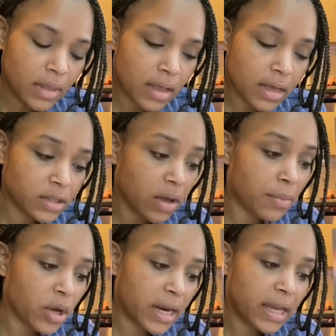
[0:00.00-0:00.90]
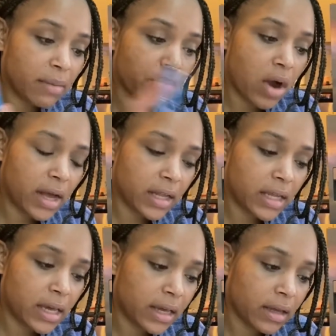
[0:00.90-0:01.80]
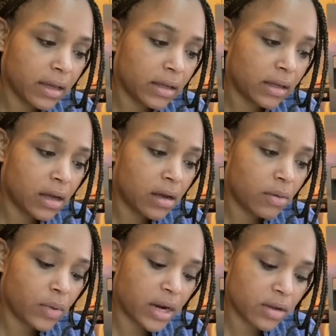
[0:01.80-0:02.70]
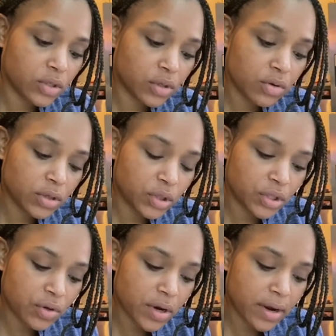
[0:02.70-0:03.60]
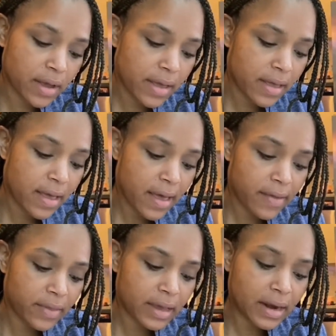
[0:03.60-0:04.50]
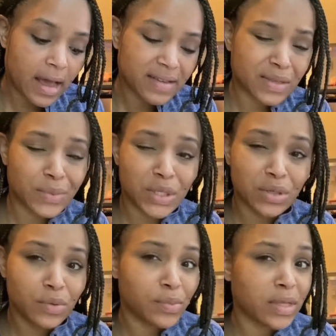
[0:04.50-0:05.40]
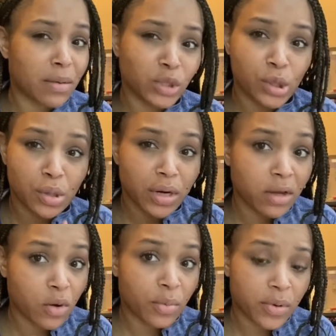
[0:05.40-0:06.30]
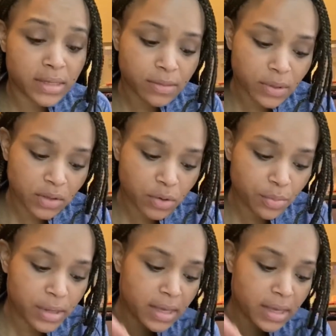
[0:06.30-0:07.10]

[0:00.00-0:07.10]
So I'm gonna get broccoli when I go to the grocery store. And then I have some soup, so I'm just gonna incorporate some soup.